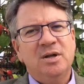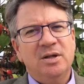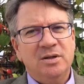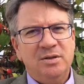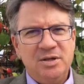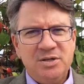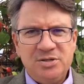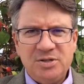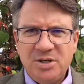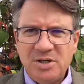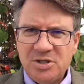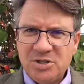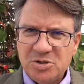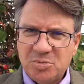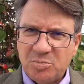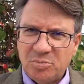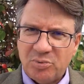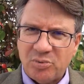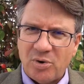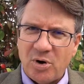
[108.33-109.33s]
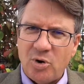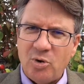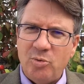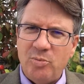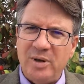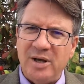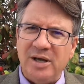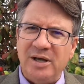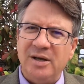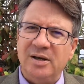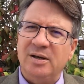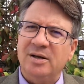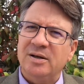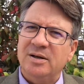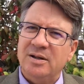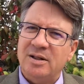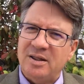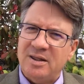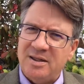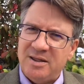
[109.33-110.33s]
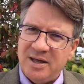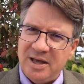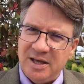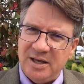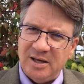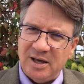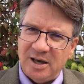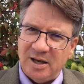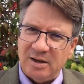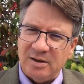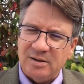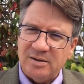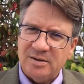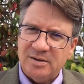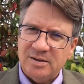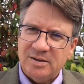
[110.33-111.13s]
This is probing thinking.